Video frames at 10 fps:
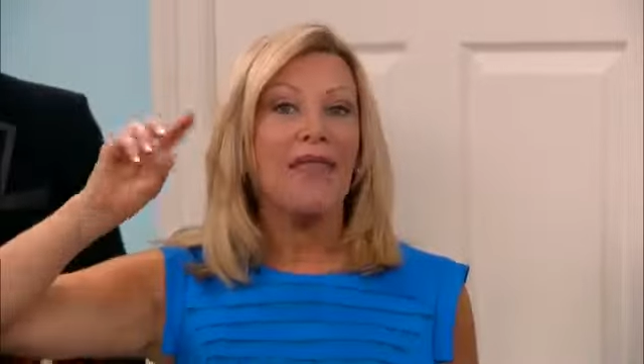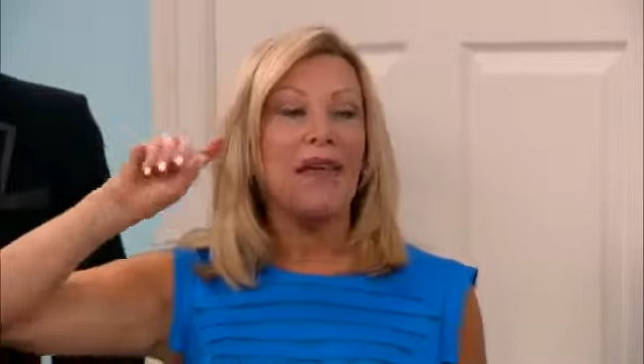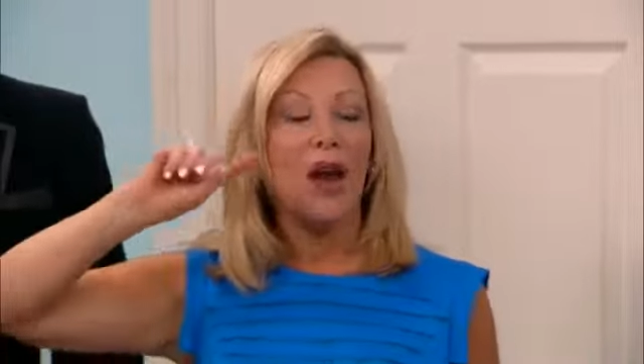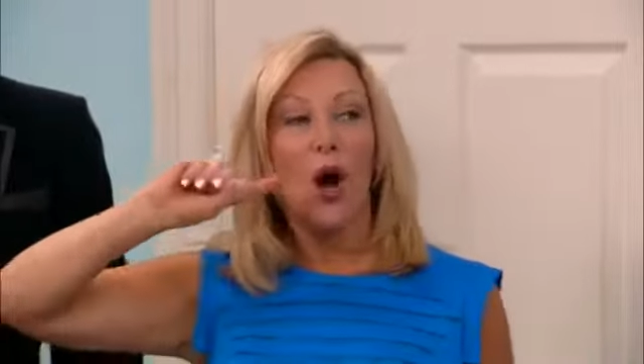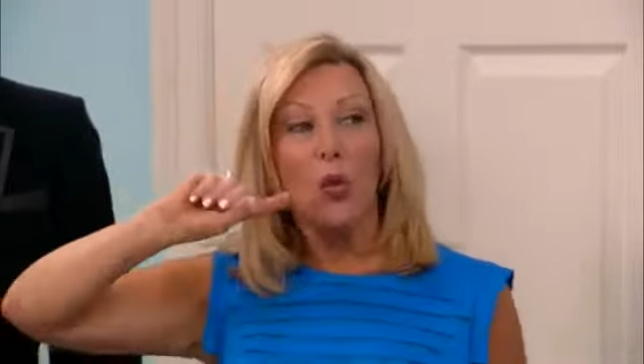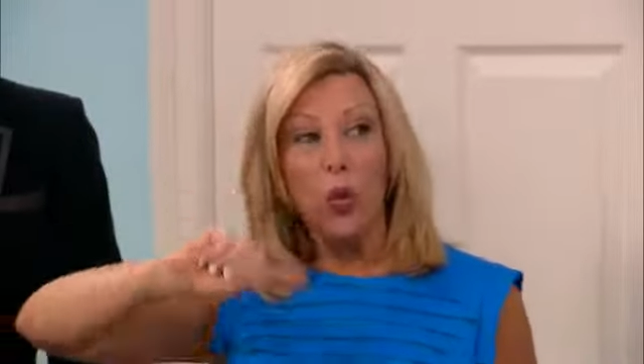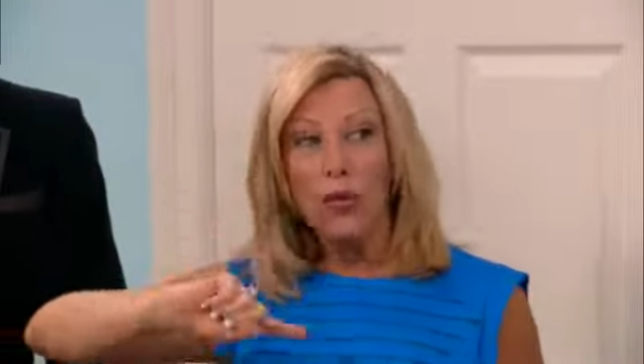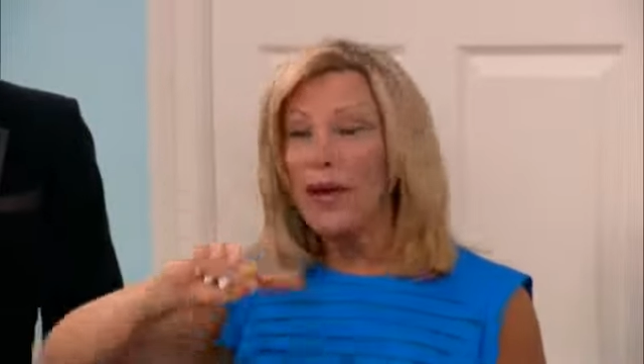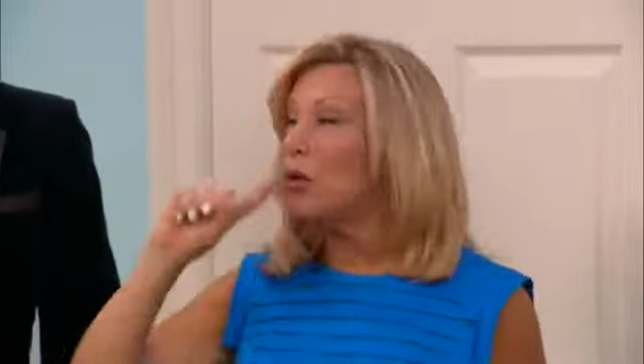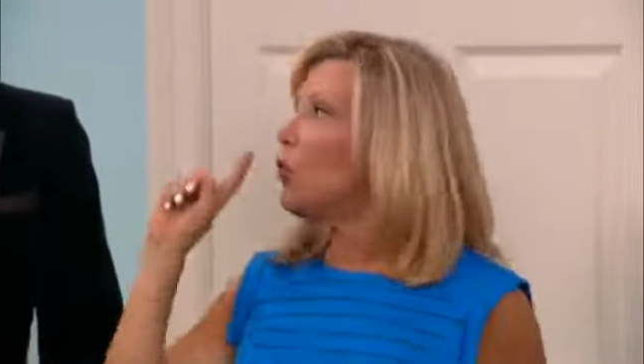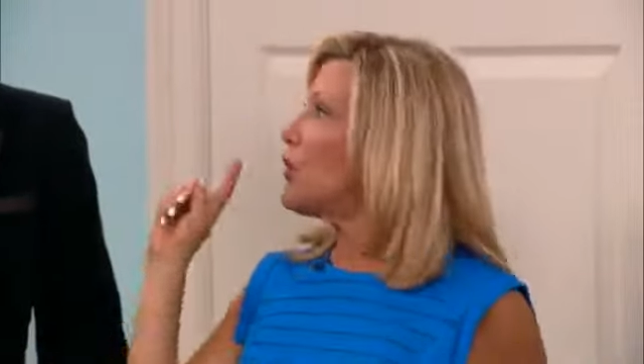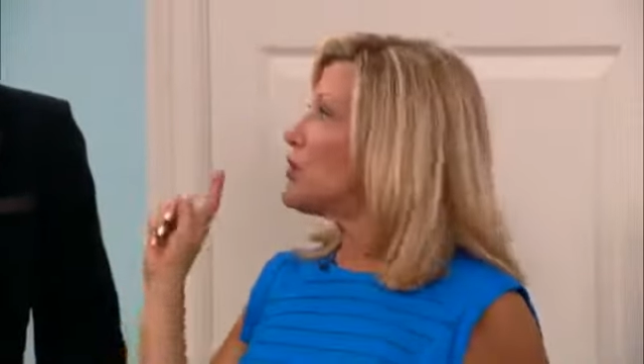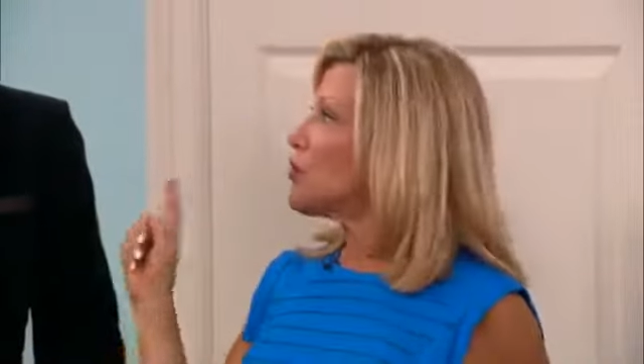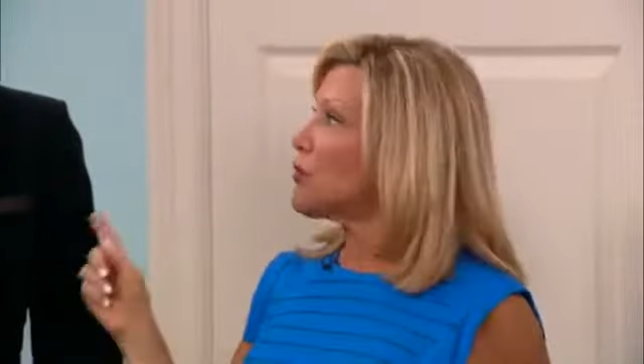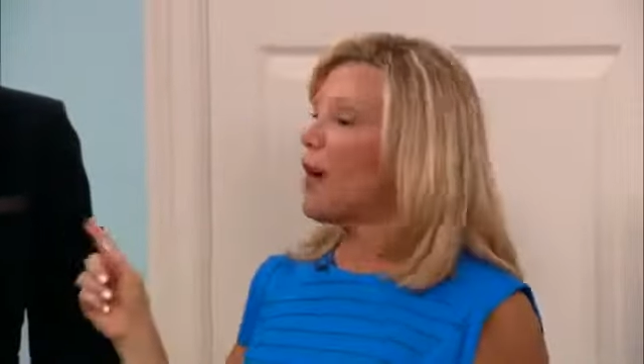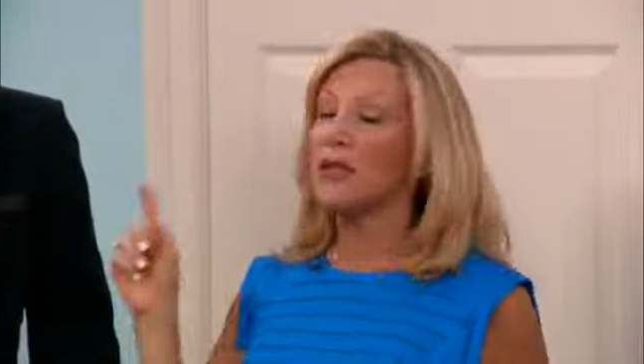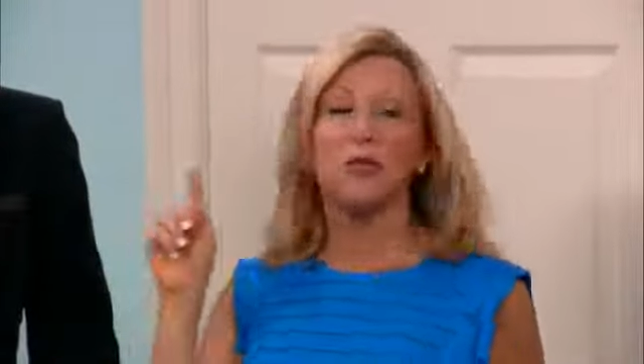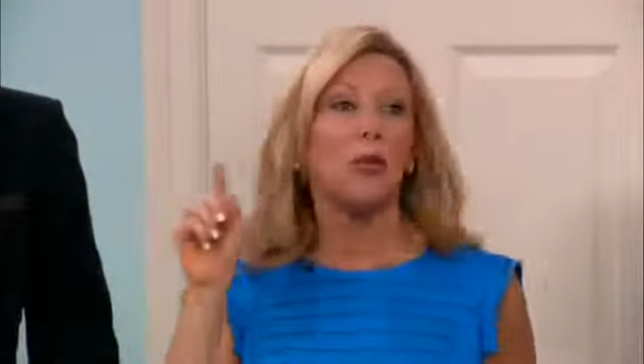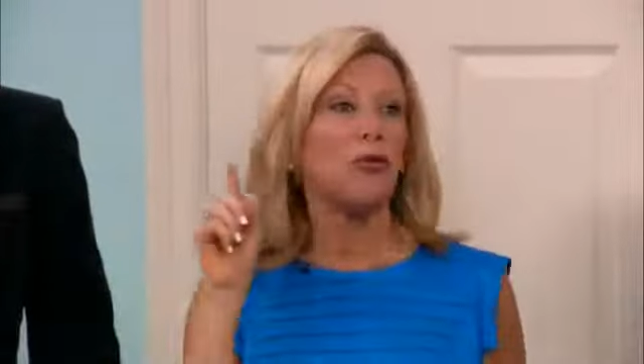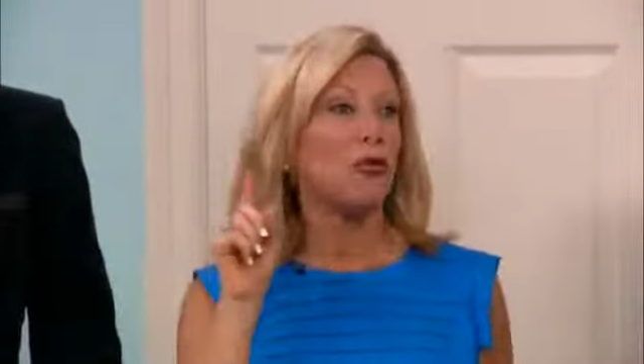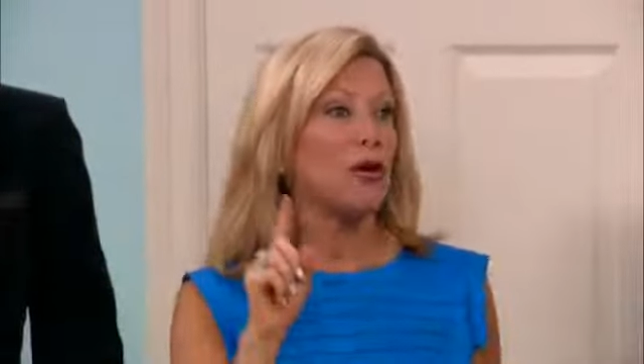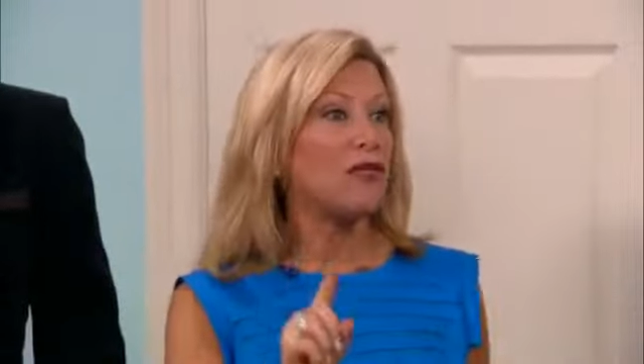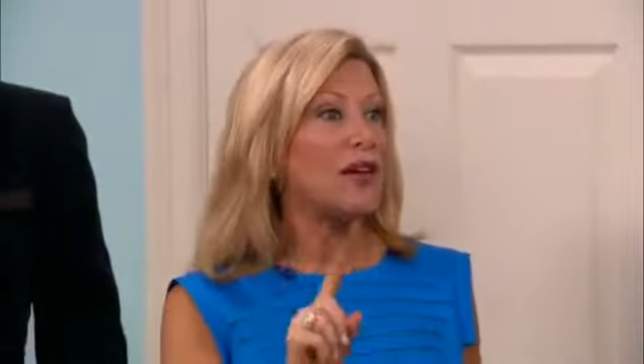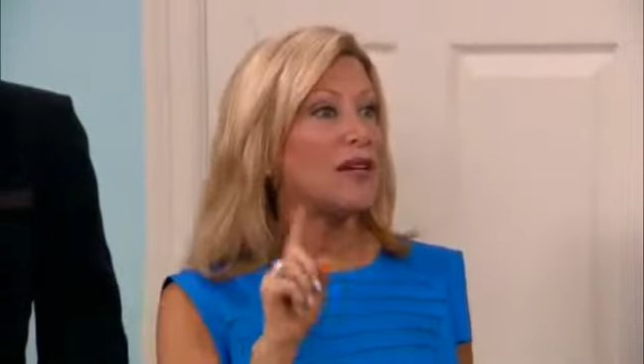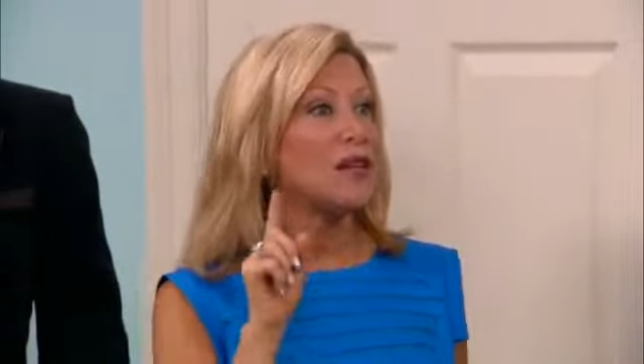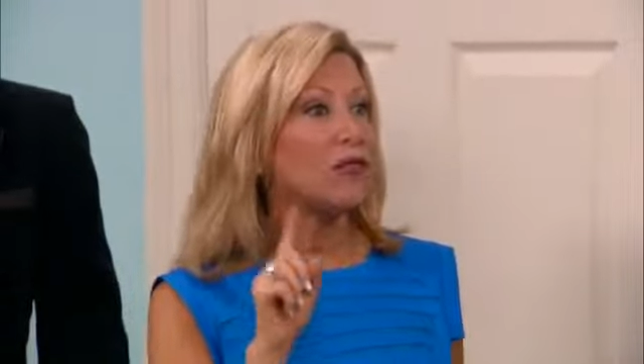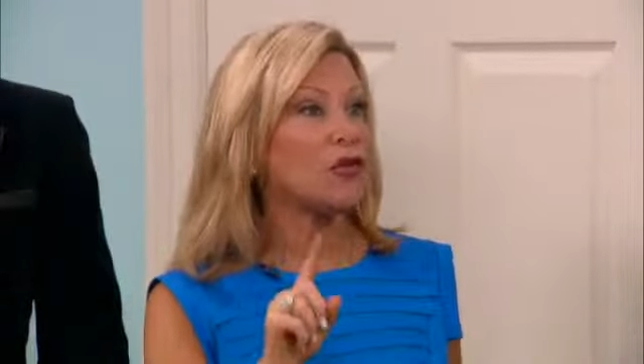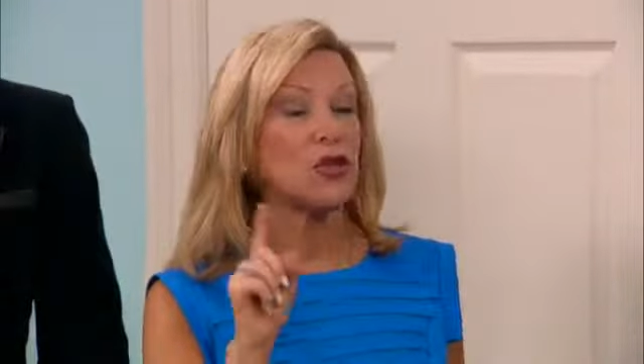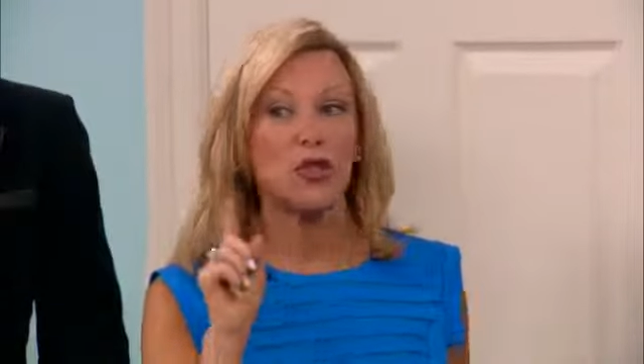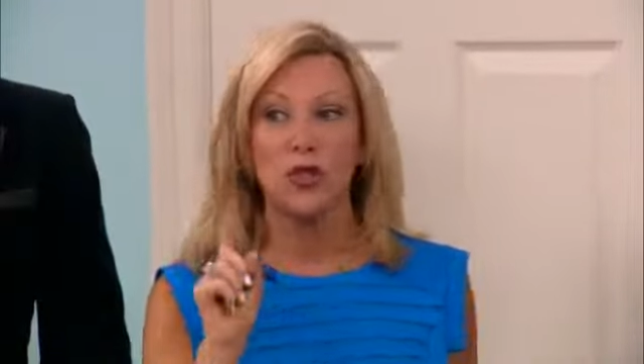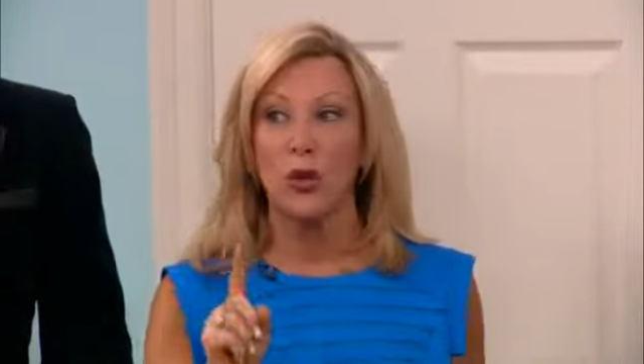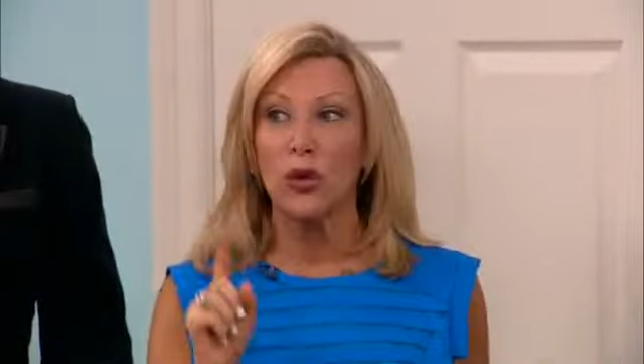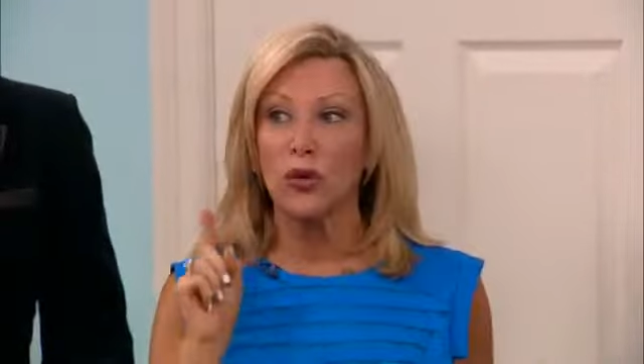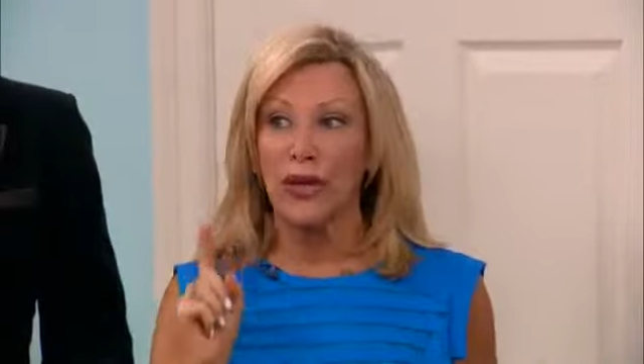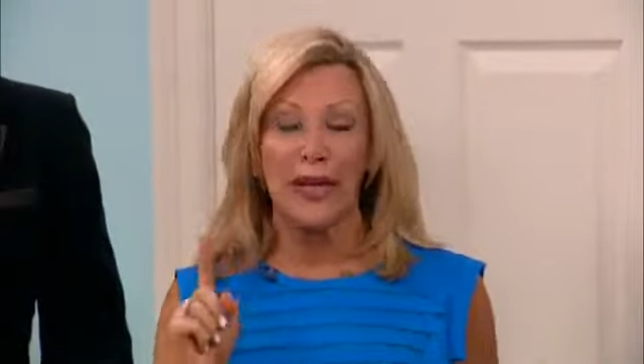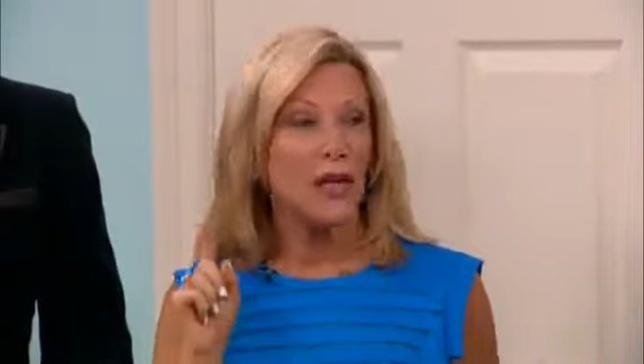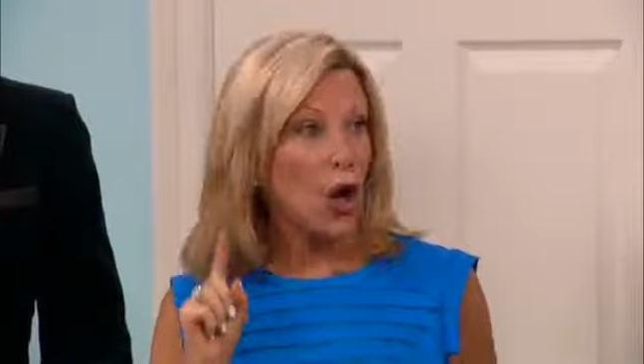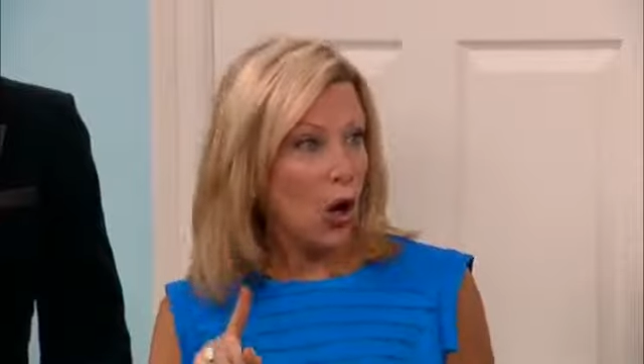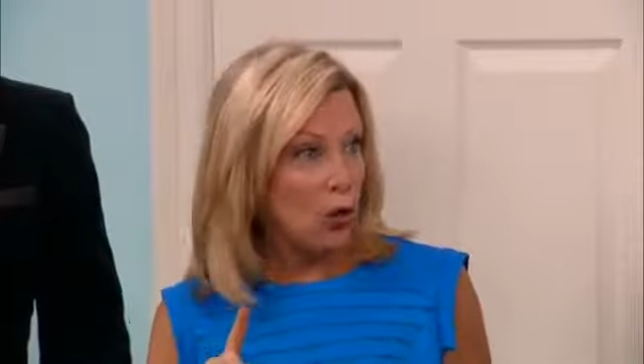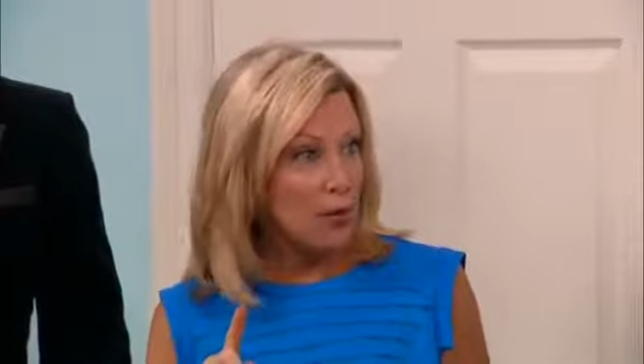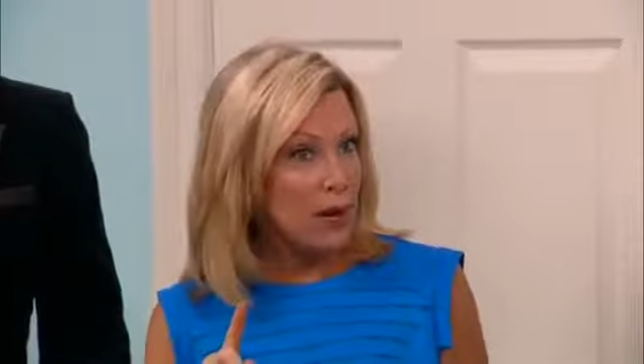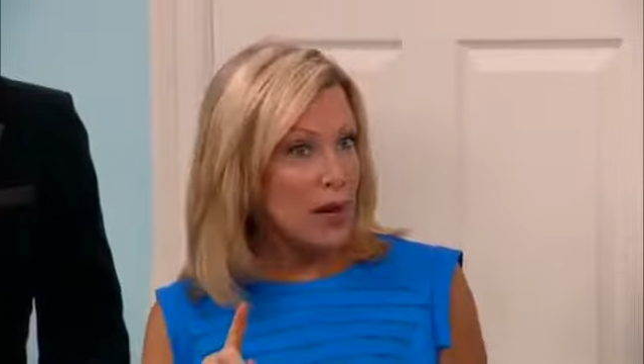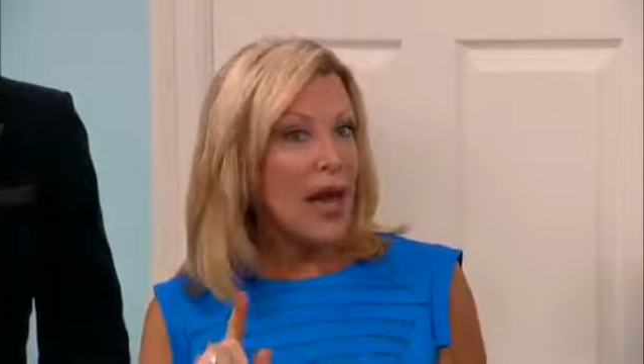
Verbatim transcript: and then a woman was responsible for inventing the first solar heated home,